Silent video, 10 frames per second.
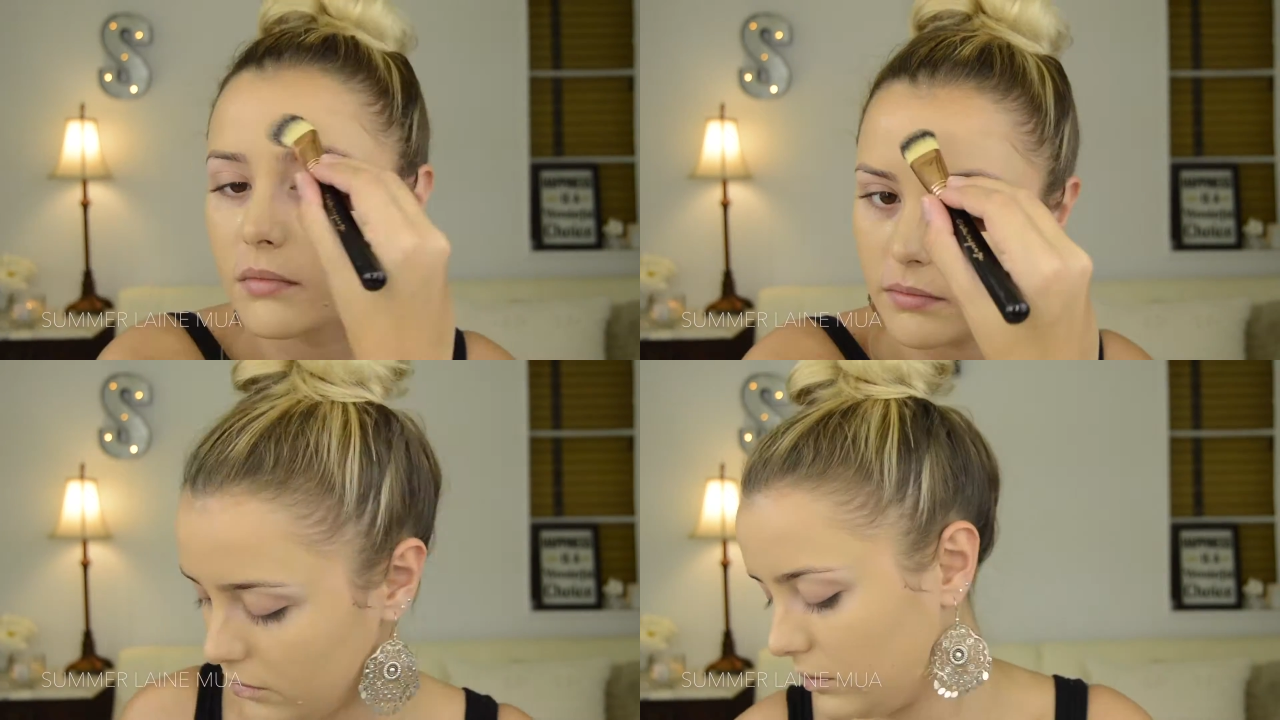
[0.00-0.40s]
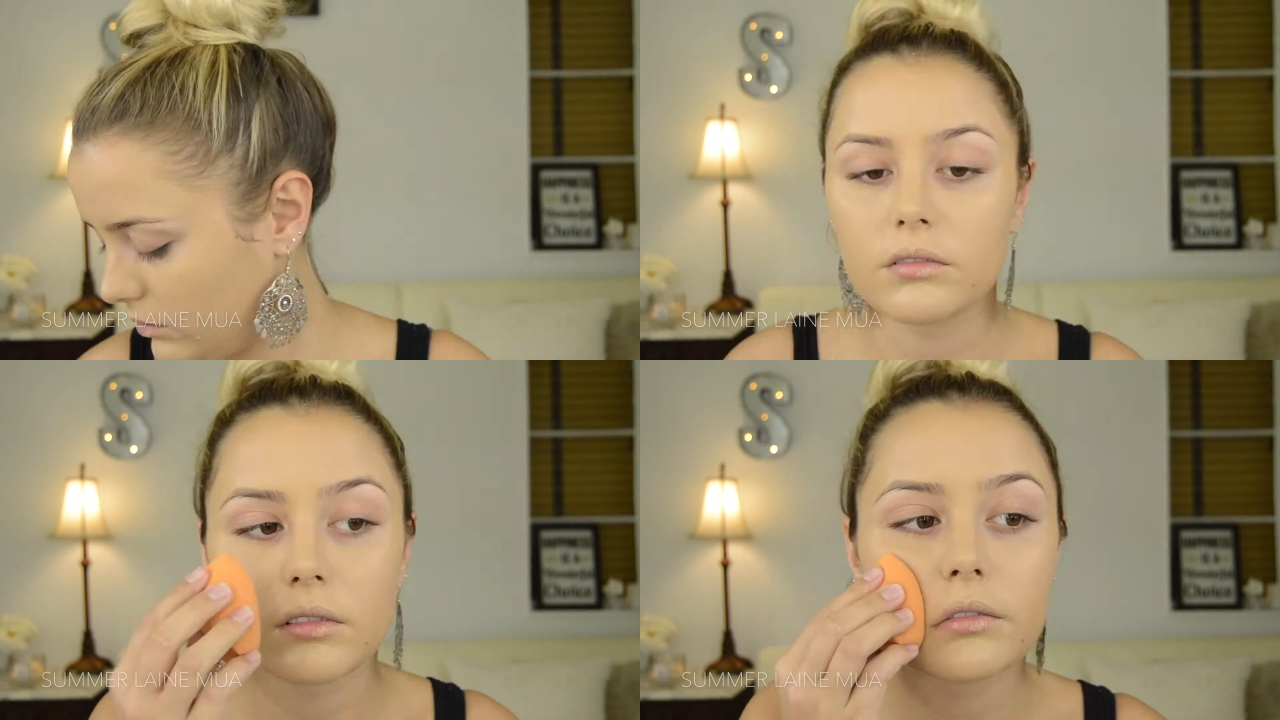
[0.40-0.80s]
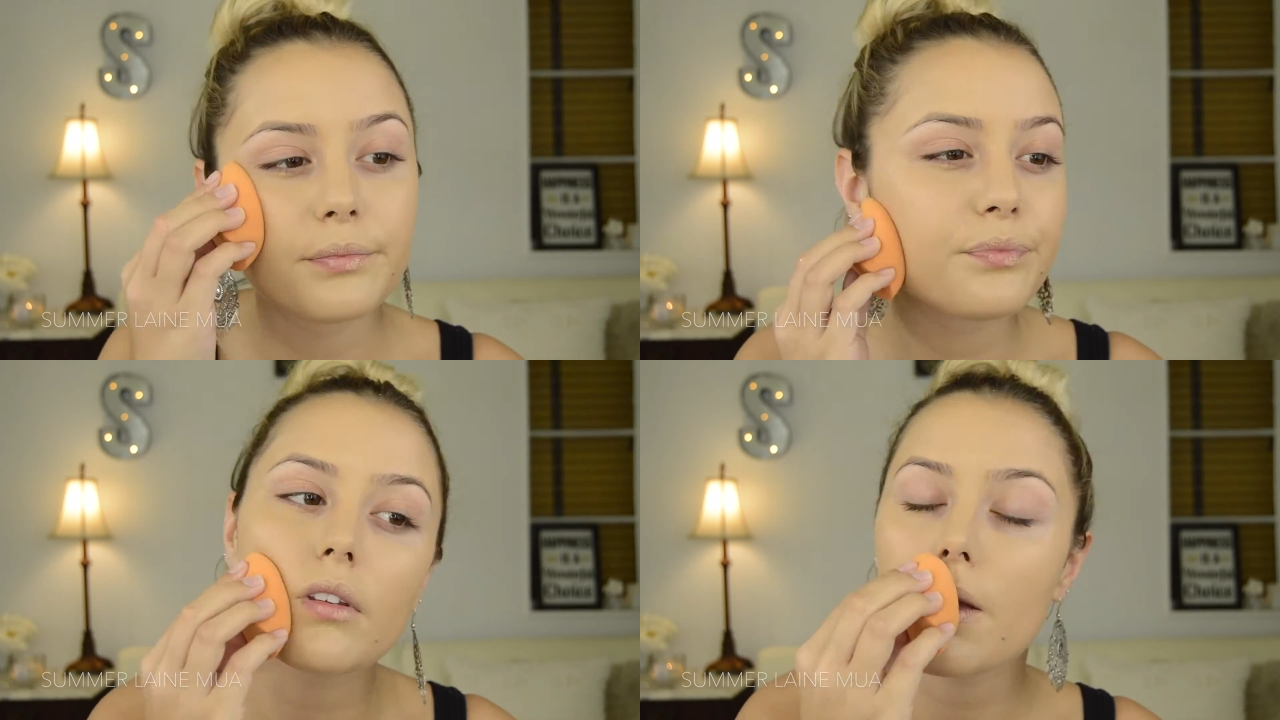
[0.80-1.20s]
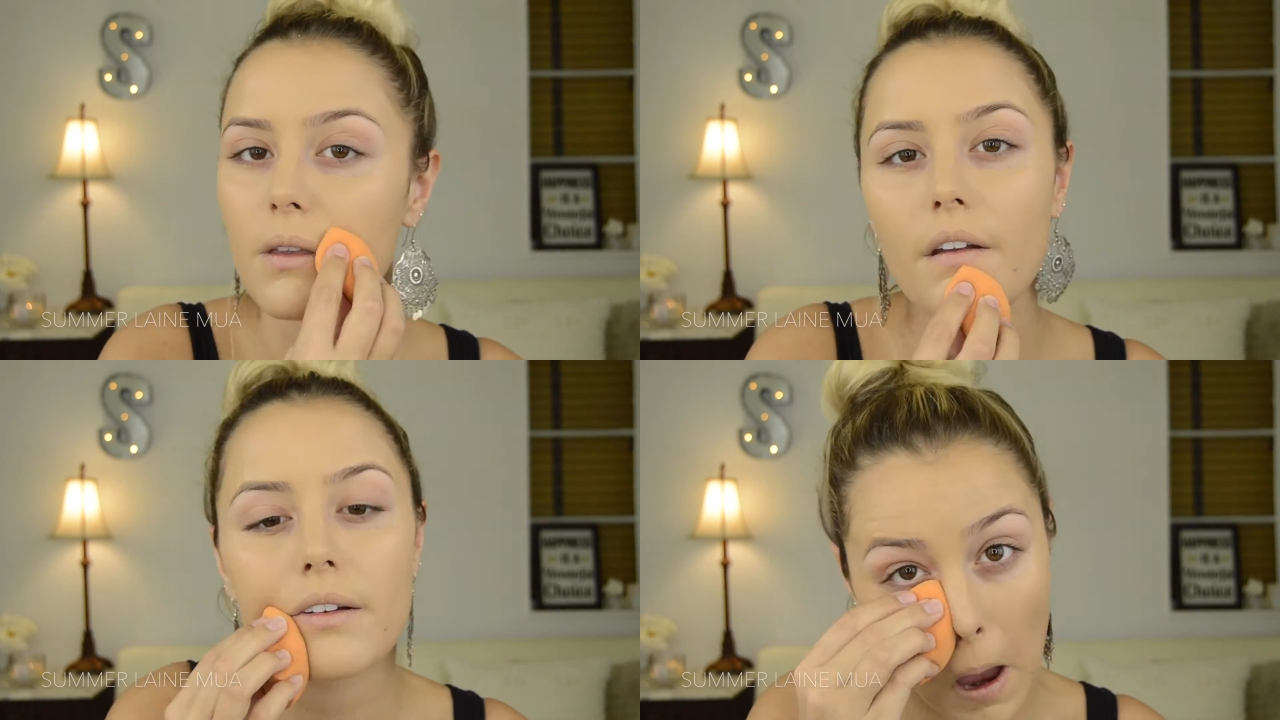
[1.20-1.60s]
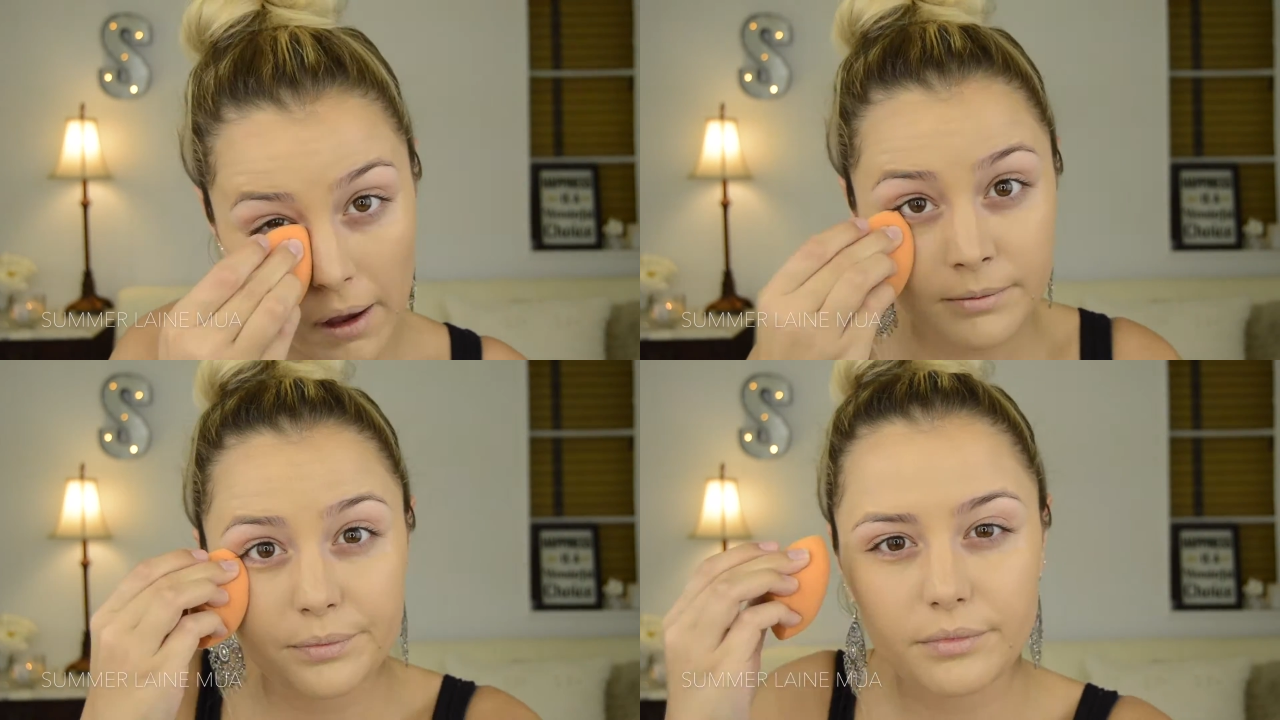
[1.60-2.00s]
to lay it across the areas where
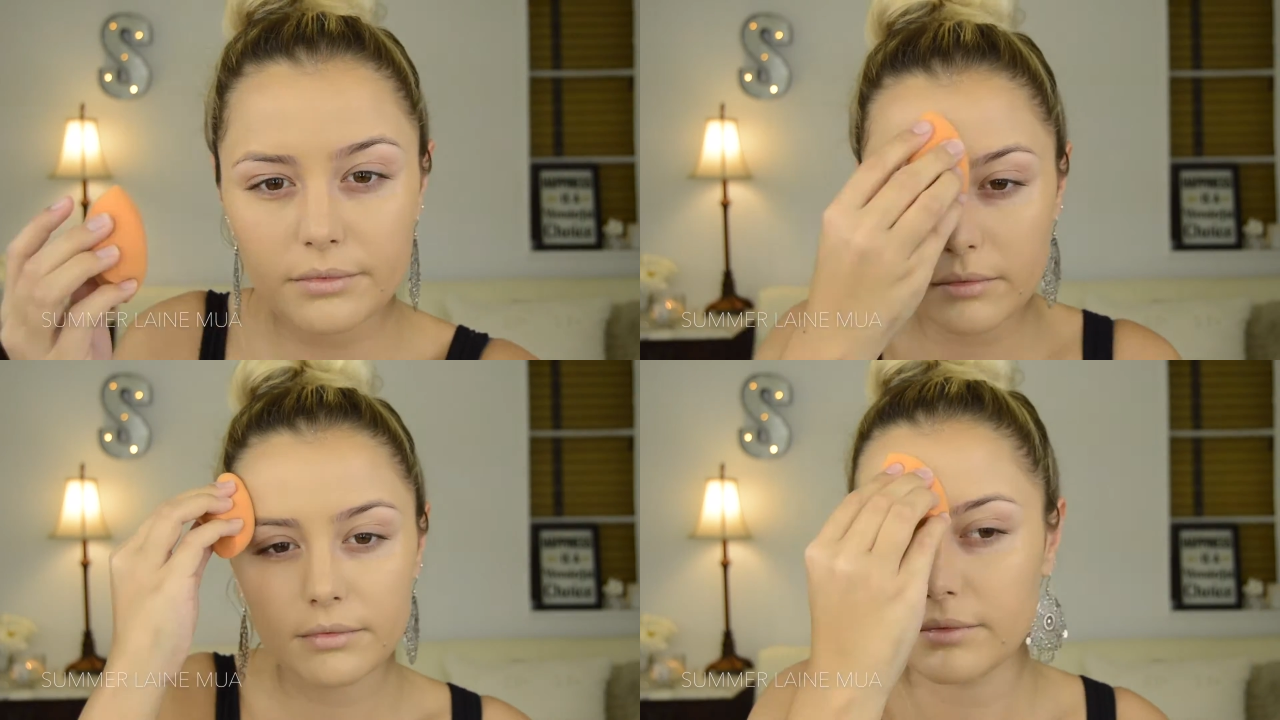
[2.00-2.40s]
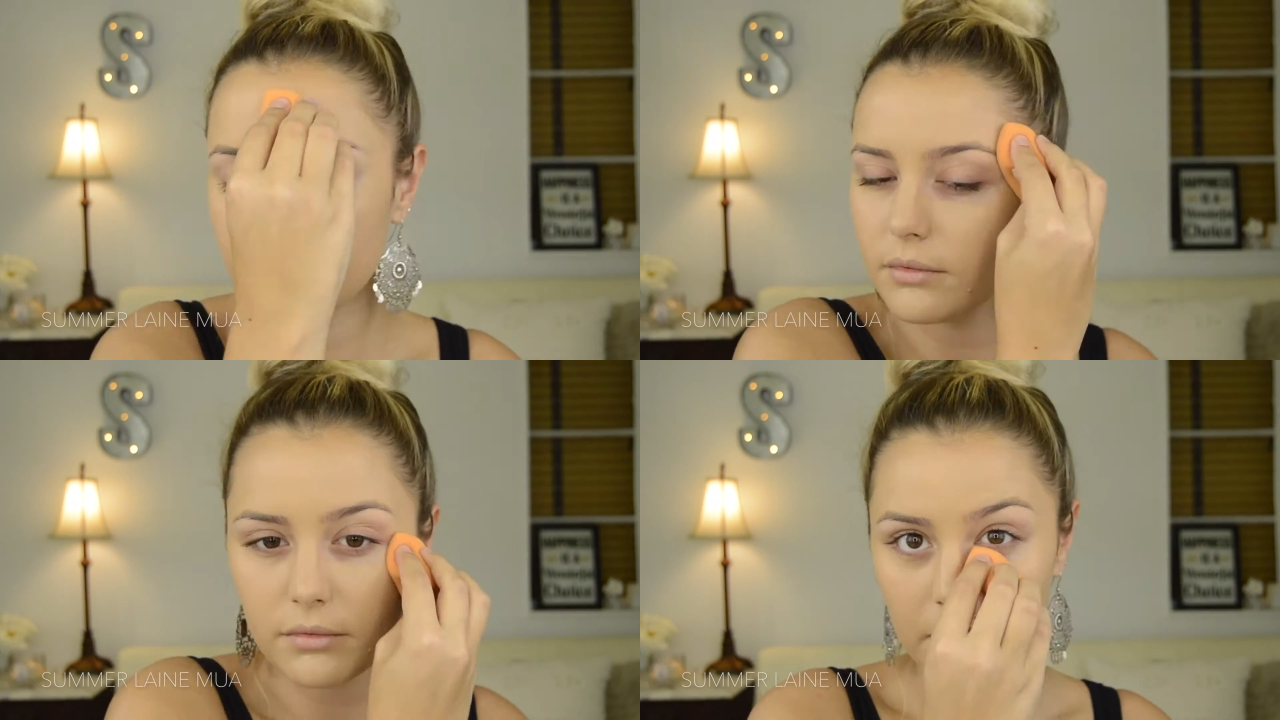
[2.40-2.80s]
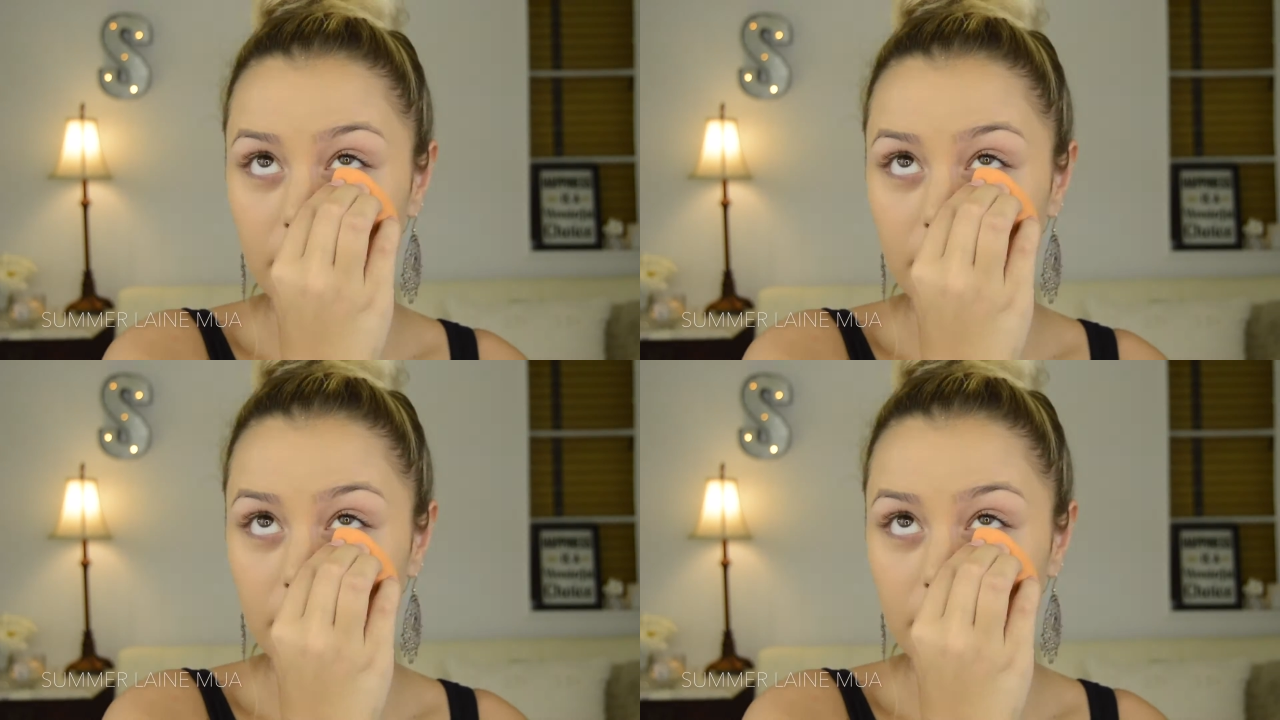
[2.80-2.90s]
I put the primer